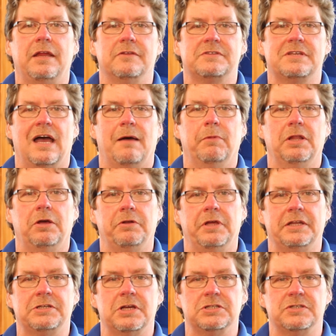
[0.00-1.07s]
you to Scott Malone,
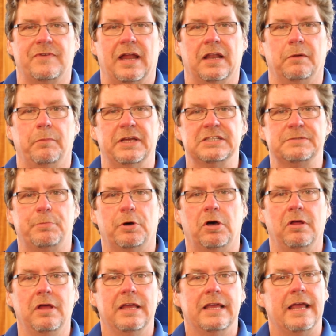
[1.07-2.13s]
head coach of Islander
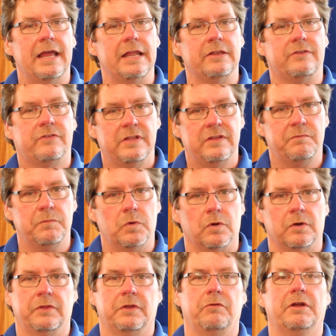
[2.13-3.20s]
Baseball, and Steve
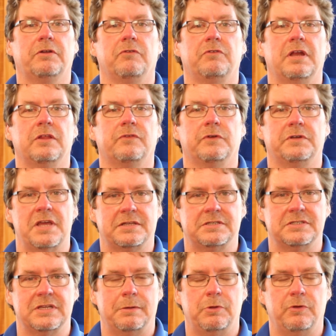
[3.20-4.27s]
Moore, the director of tennis for
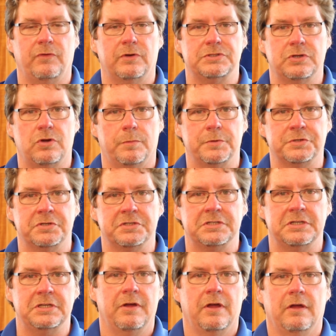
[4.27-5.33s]
Texas A&M University Corpus
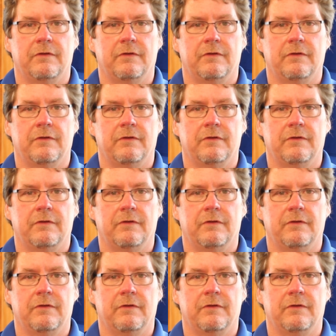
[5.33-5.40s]
Christi,